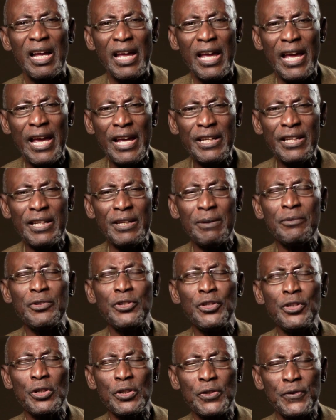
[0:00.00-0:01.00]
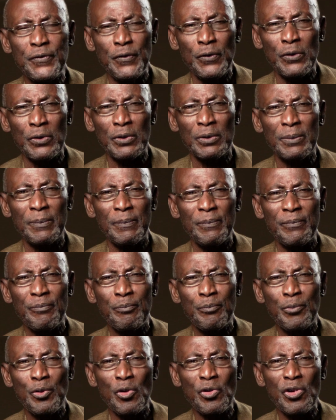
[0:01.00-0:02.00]
Any useful
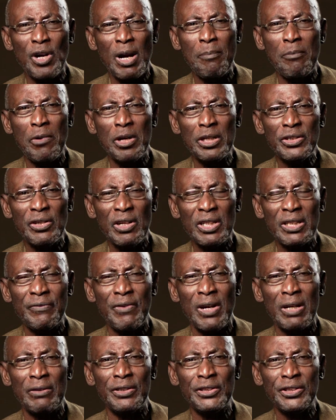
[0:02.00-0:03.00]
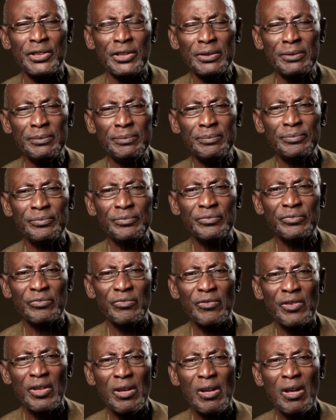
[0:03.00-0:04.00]
program monitoring and
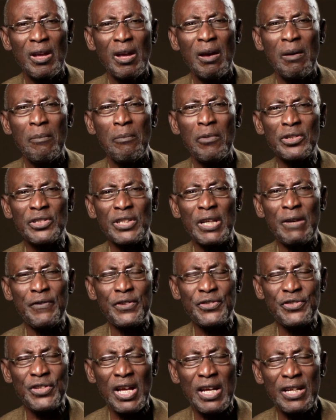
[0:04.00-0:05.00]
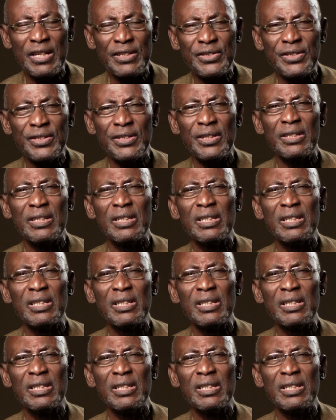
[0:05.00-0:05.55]
evaluation must emphasize